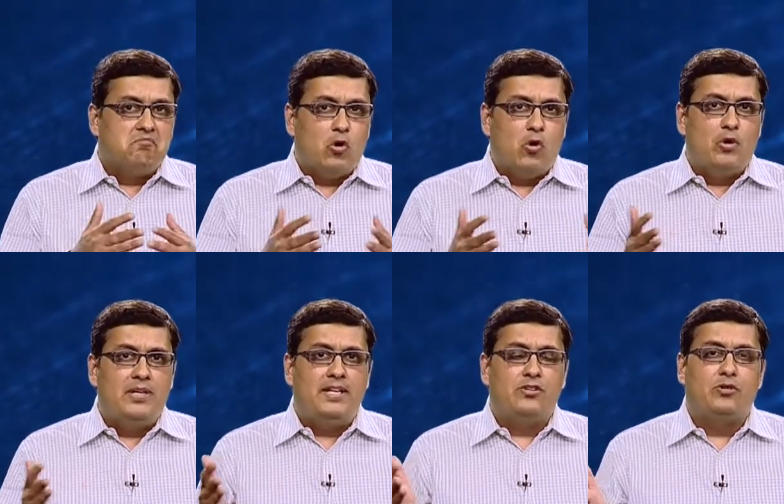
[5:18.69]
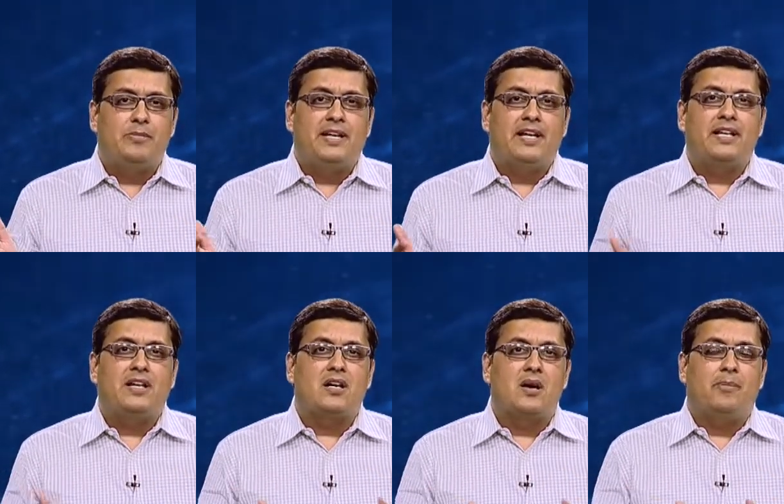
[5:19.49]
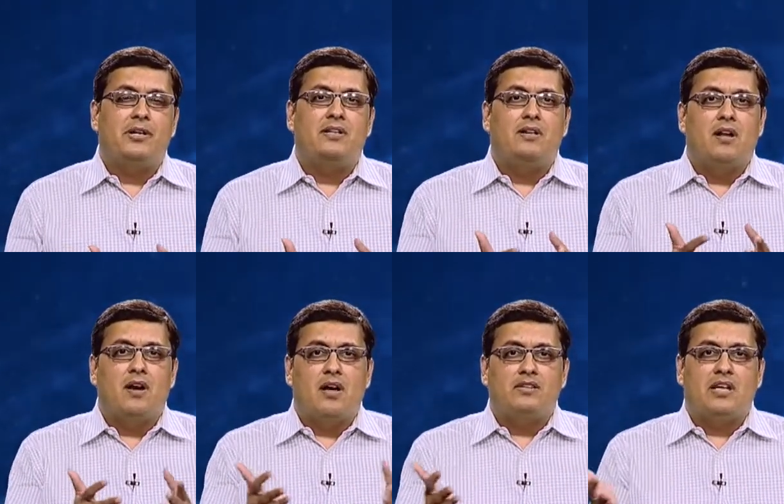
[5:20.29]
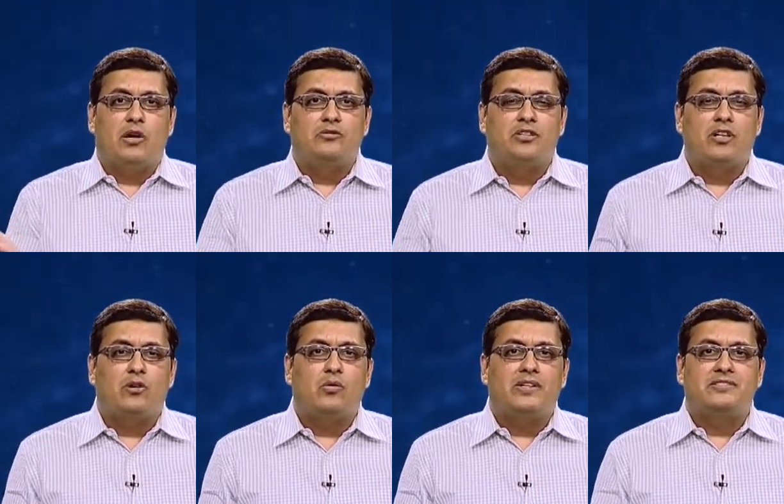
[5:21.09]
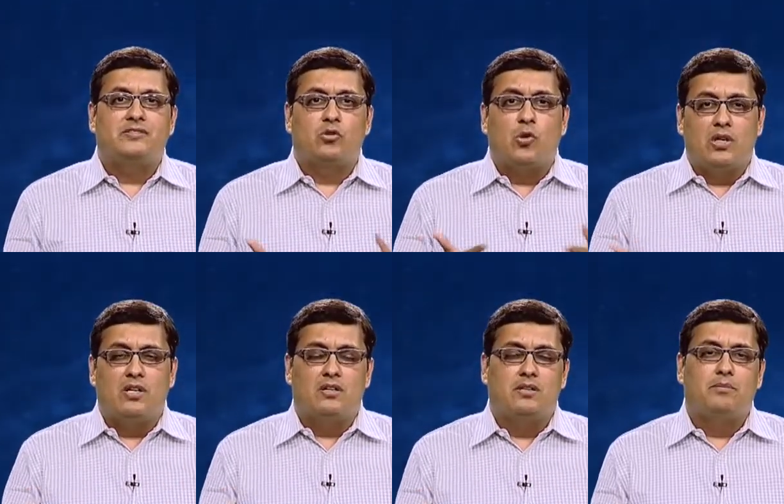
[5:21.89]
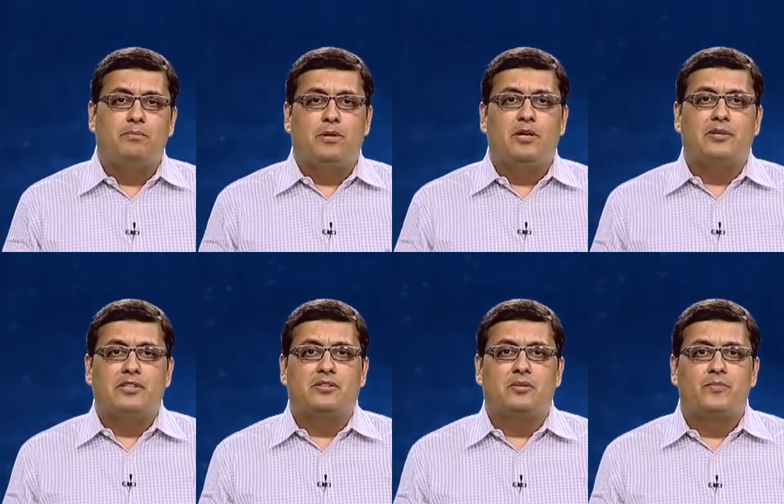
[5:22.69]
only should be getting a couple thousand requests total per month.